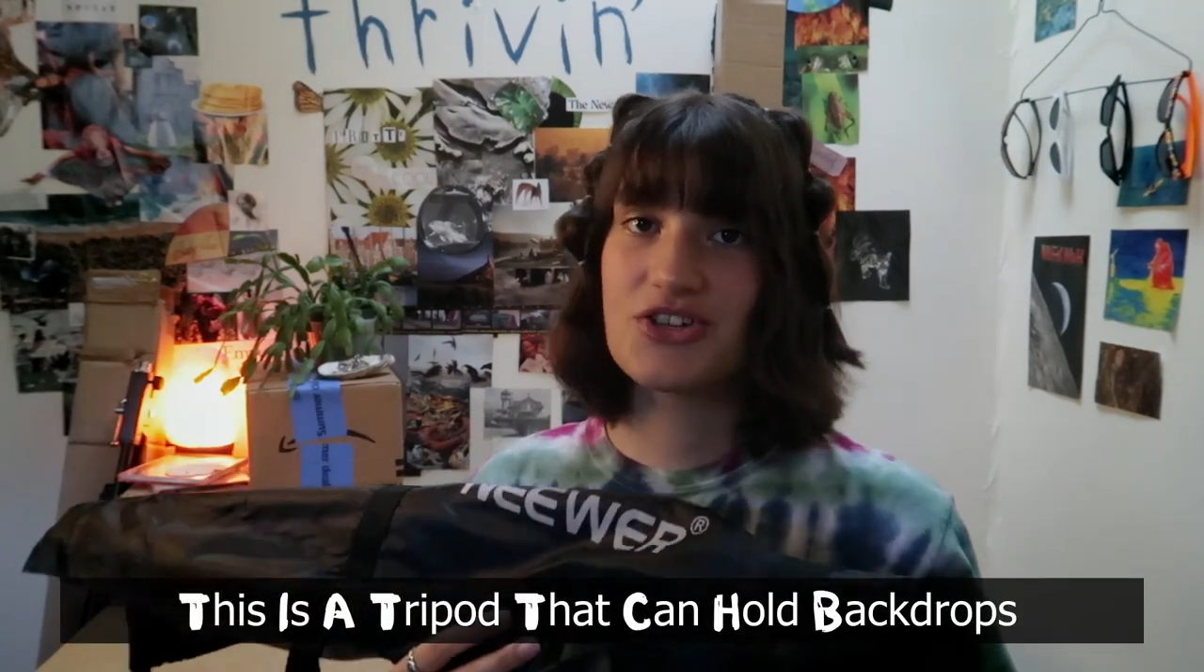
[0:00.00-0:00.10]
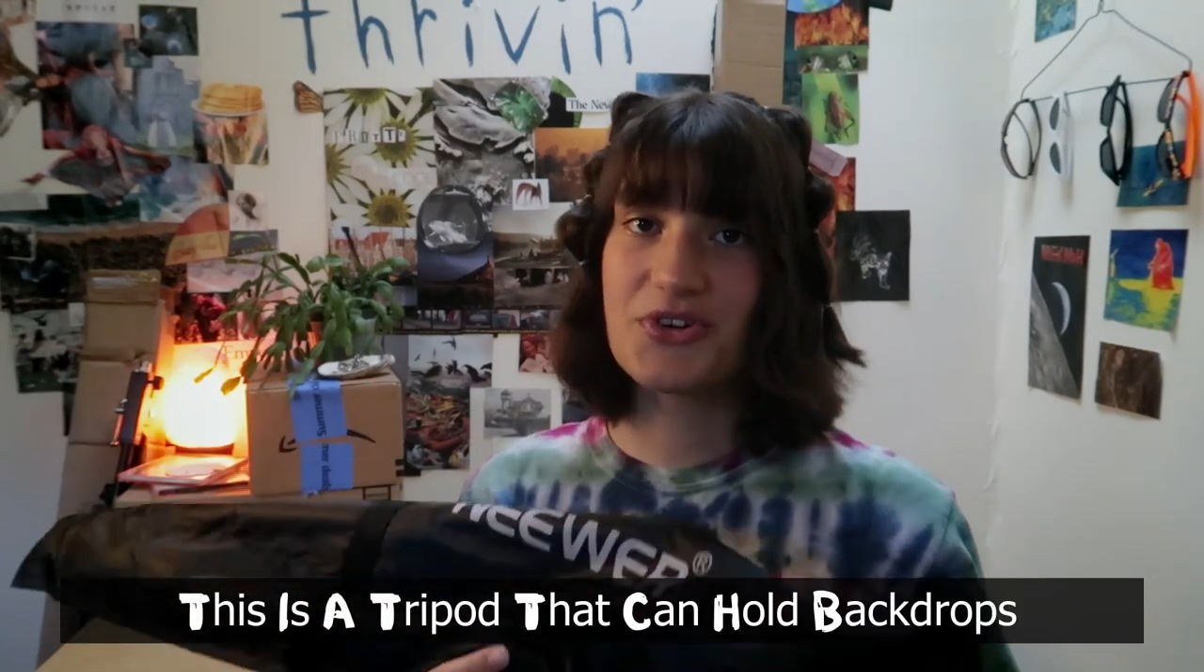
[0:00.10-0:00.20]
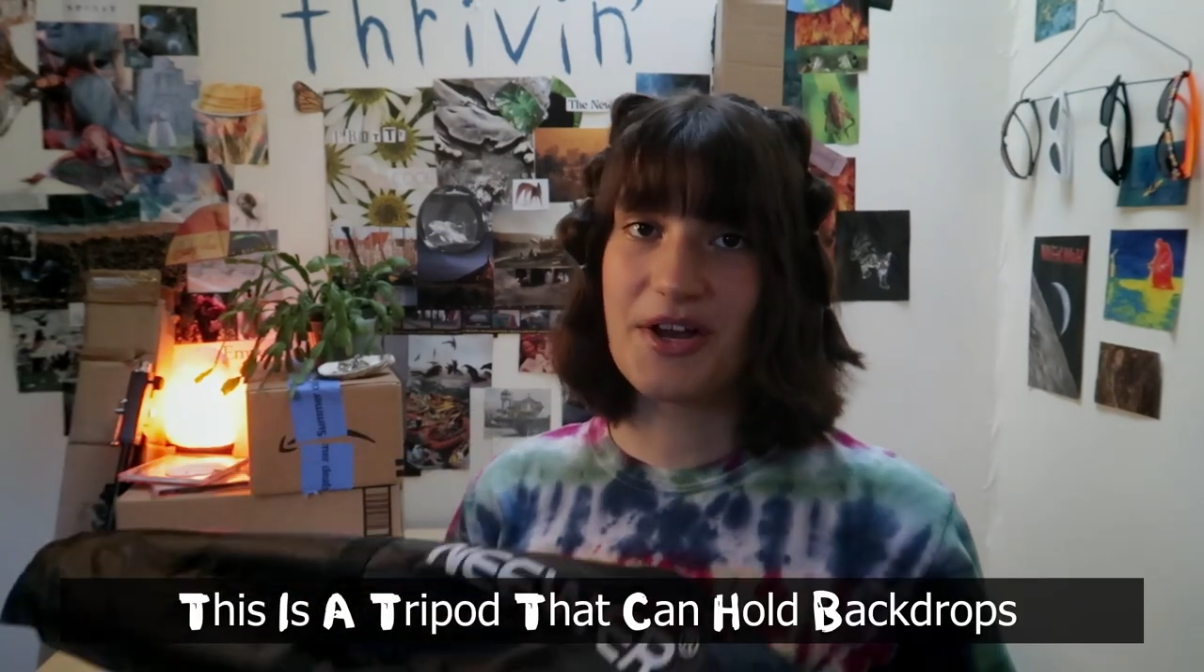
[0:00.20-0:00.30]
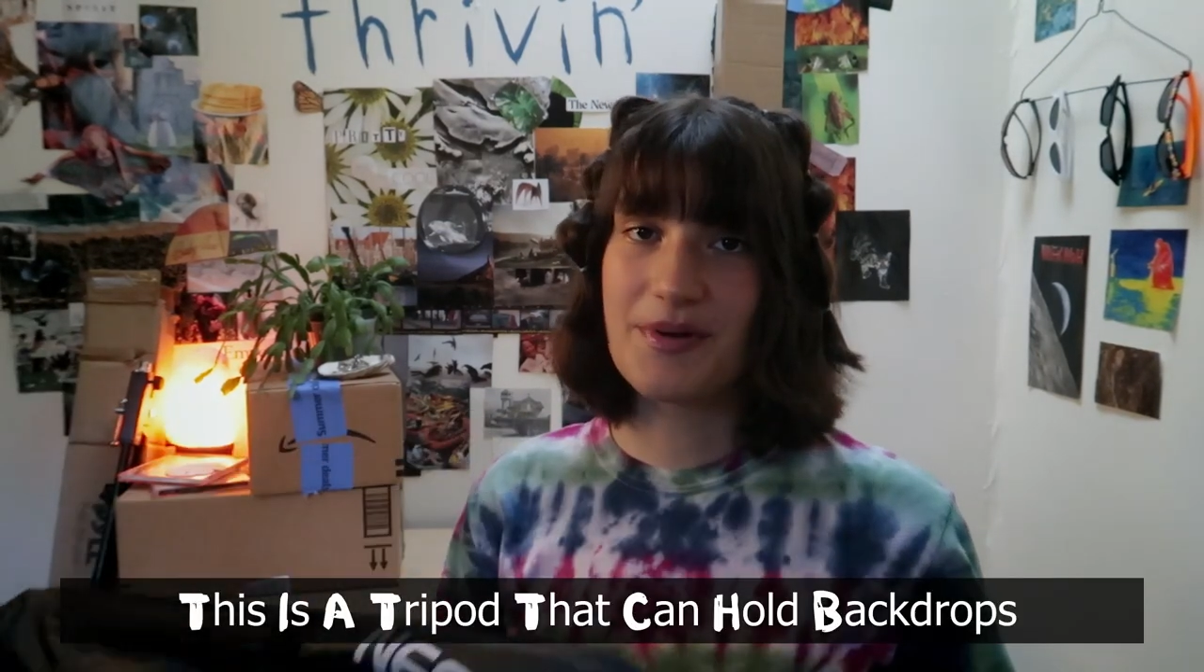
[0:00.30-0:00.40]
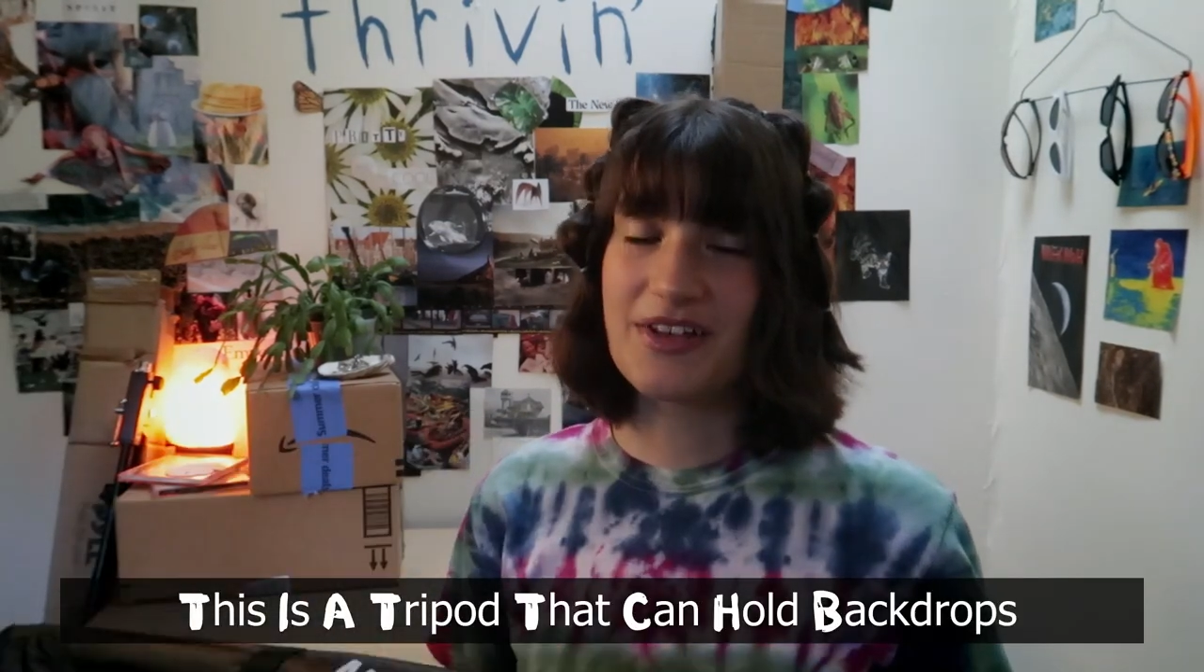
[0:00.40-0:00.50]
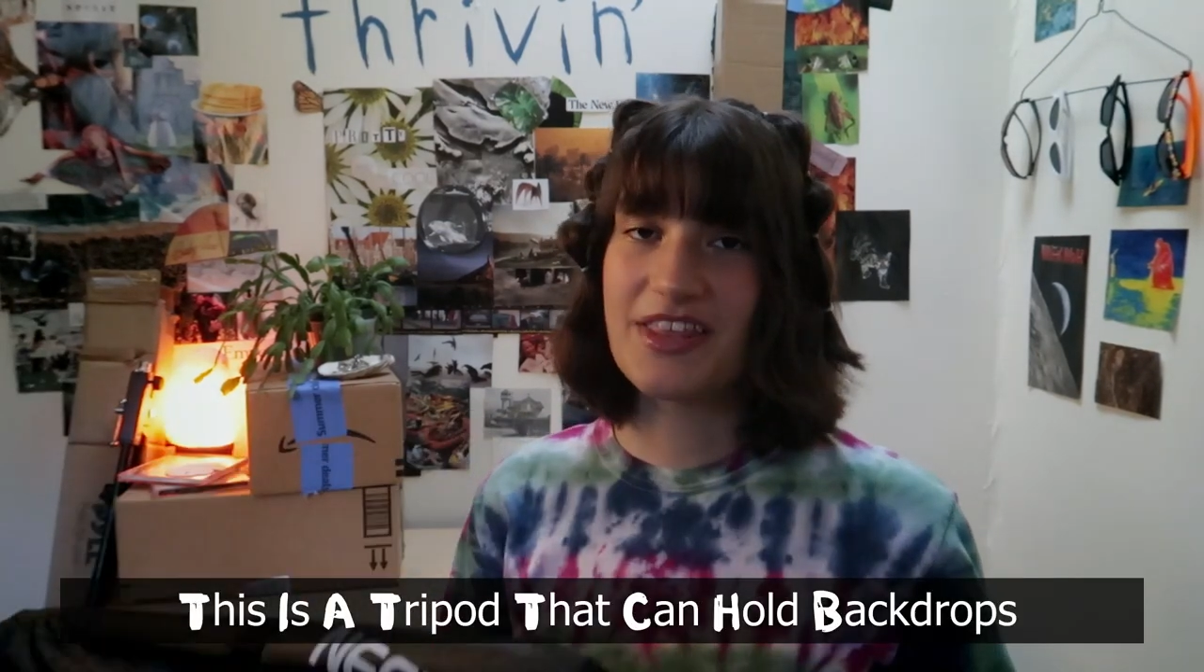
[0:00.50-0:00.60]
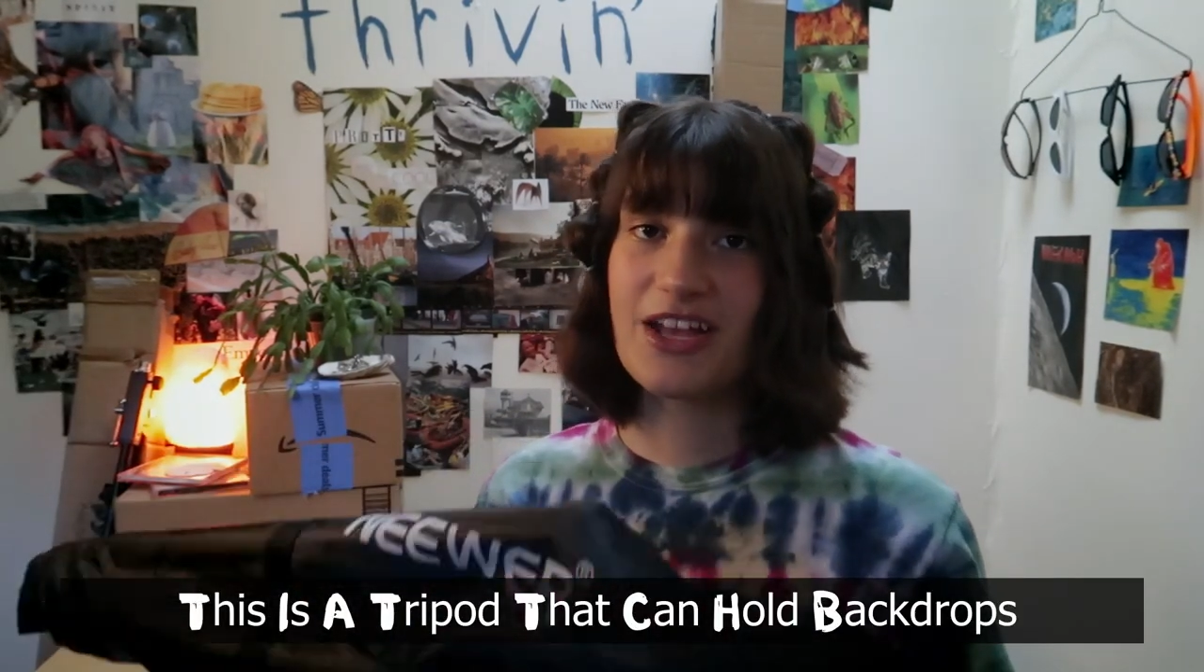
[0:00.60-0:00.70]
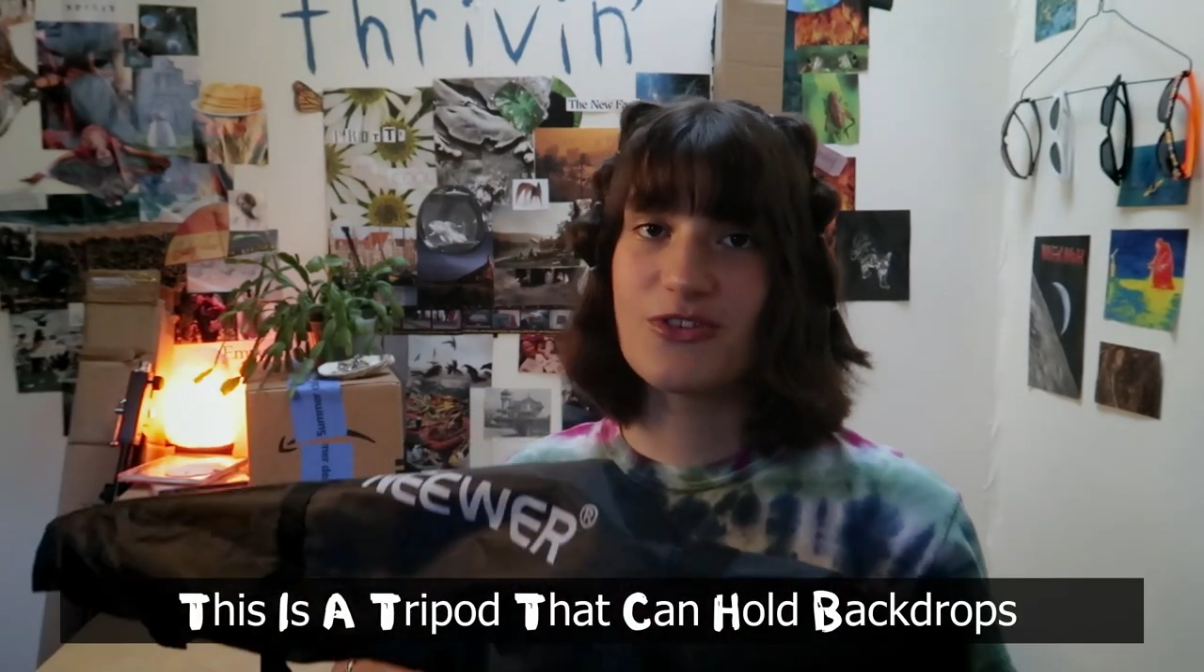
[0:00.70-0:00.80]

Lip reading: tripod that